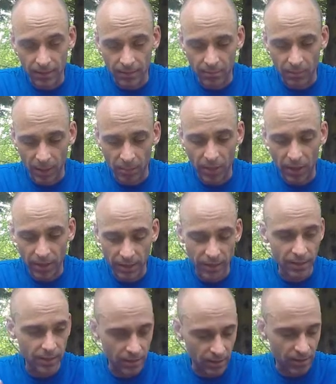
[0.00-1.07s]
my
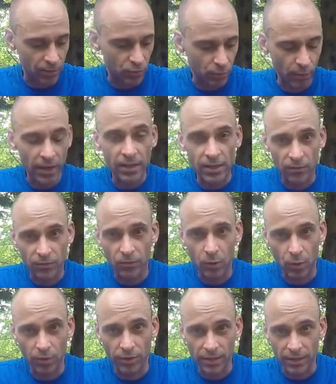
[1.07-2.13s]
body is ready
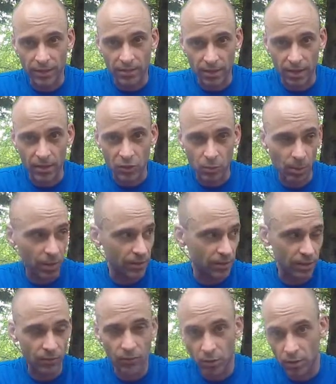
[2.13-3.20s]
for these. I expect that
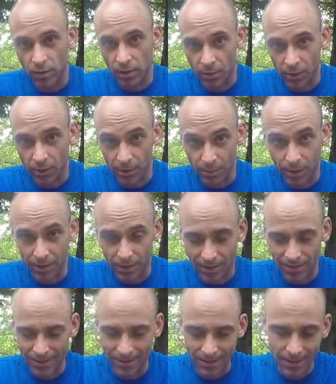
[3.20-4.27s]
a few of them are going to be
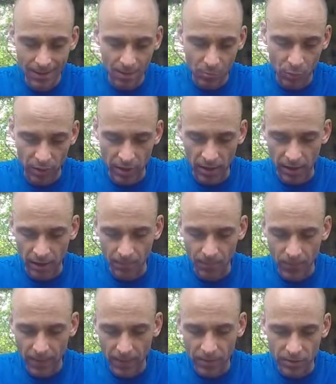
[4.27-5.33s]
pretty hot.
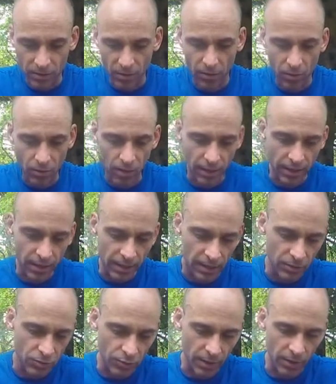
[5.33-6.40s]
So I
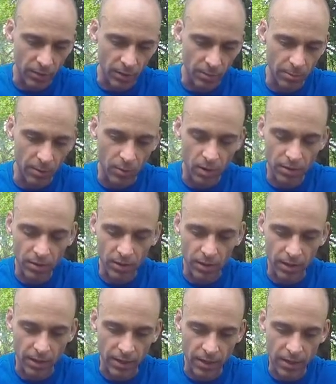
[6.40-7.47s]
drank quite a bit of water.
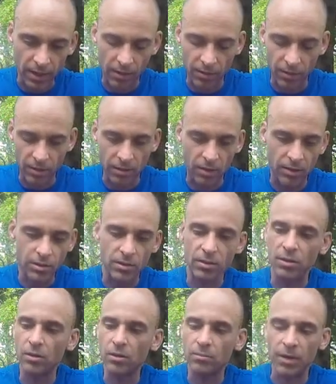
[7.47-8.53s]
I carried
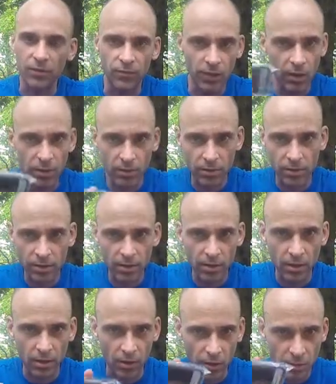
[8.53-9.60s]
also my phone.
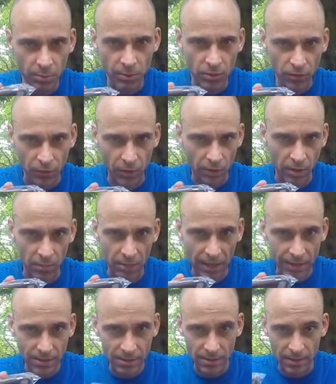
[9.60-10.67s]
Always put your phone in
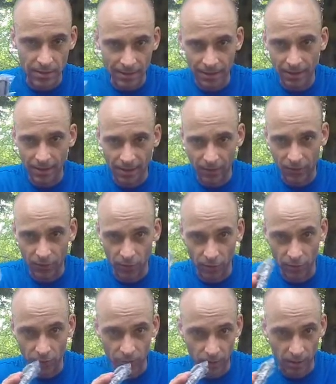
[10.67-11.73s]
plastic. For
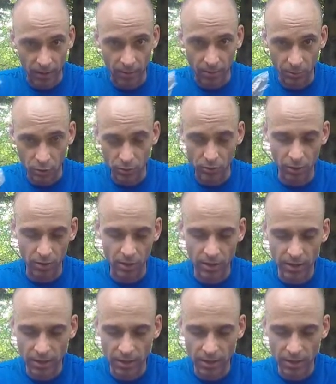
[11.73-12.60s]
you, I'm sure